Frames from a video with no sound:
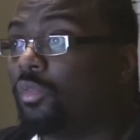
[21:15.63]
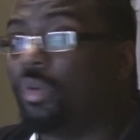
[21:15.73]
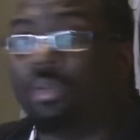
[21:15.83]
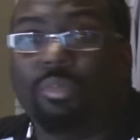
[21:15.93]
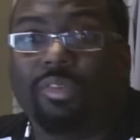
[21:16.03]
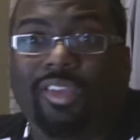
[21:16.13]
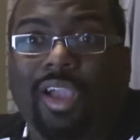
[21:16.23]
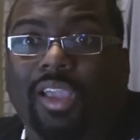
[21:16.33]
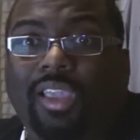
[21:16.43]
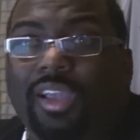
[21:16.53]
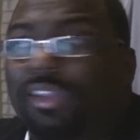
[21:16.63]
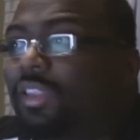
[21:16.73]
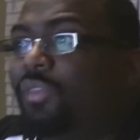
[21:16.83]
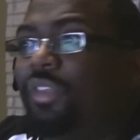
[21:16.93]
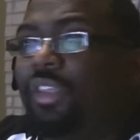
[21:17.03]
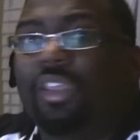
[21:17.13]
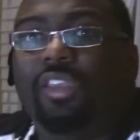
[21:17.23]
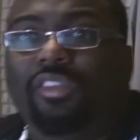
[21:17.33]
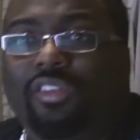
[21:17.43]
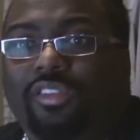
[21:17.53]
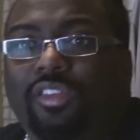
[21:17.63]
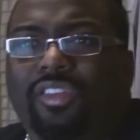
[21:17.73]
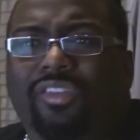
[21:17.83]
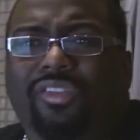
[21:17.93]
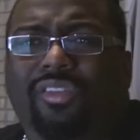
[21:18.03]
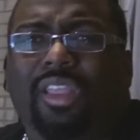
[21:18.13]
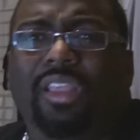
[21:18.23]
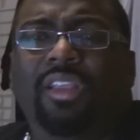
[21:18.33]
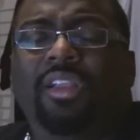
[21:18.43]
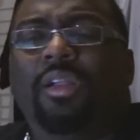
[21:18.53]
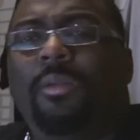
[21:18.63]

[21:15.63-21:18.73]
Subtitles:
When Mizugaki it was the easiest decision. Like,